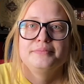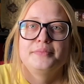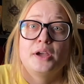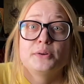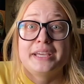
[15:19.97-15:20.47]

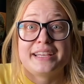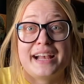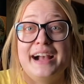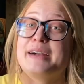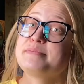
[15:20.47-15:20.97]
Okay,
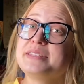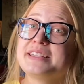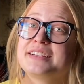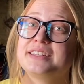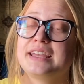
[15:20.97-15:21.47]
happy
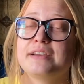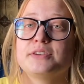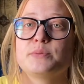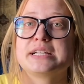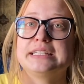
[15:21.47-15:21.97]
Saturday,
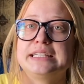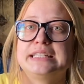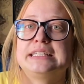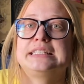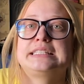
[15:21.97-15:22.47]
everyone.
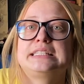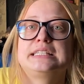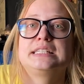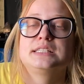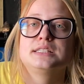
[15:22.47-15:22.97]
It
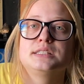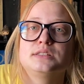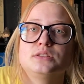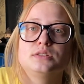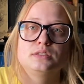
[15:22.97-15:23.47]

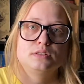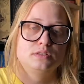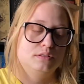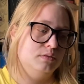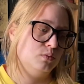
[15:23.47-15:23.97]

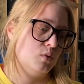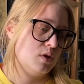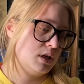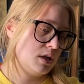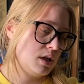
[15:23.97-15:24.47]
is
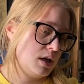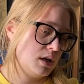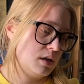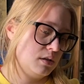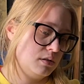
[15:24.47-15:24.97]
1
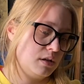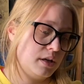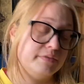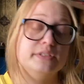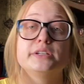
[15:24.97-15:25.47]
o'clock.
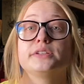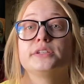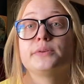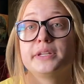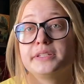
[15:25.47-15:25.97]
I literally
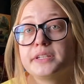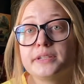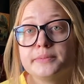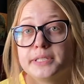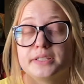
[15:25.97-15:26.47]
no idea what
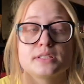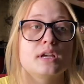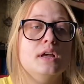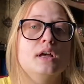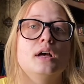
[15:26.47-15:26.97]
time it is.
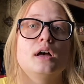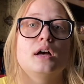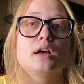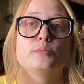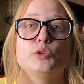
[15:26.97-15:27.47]

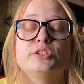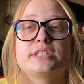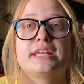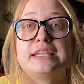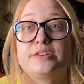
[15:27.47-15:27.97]
We just
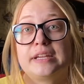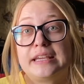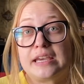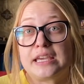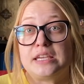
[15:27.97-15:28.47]
had the internet
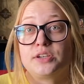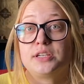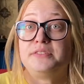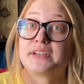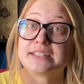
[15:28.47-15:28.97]
guy here.
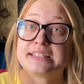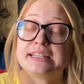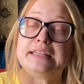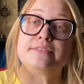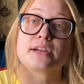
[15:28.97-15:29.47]
He fixed it.
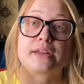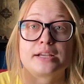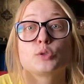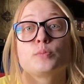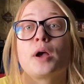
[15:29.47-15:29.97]
He found
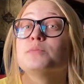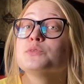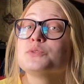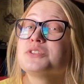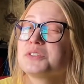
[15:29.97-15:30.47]
actual problems,
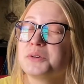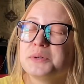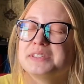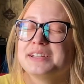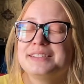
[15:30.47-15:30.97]
which is
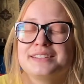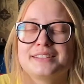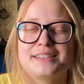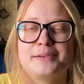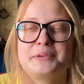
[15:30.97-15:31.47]
always nice because
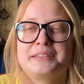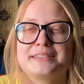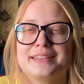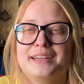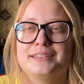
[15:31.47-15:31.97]
that means
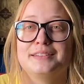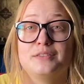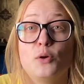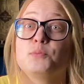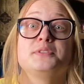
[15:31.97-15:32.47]
that
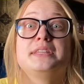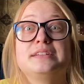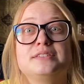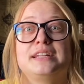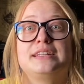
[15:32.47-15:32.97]
hopefully the
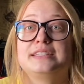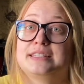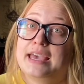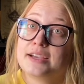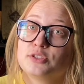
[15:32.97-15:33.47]
internet is
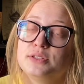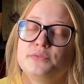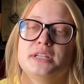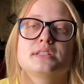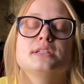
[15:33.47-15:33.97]
actually
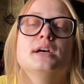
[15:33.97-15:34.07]
fixed.